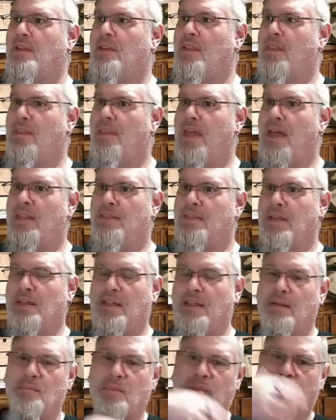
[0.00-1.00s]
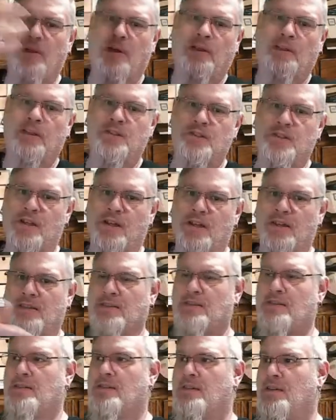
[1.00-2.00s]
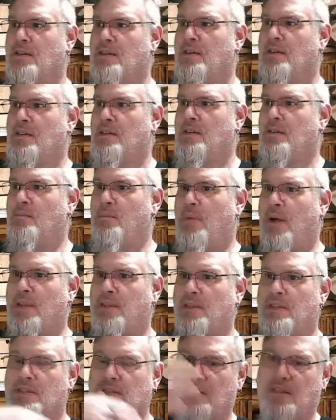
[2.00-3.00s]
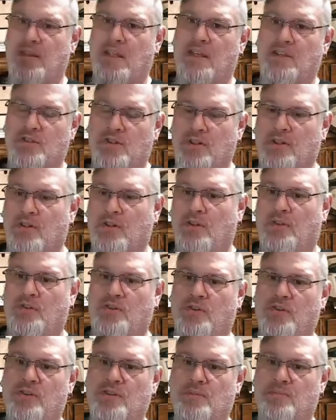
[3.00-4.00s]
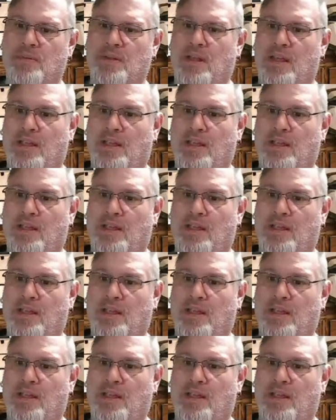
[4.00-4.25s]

that then get mythologized by these ancient cultures.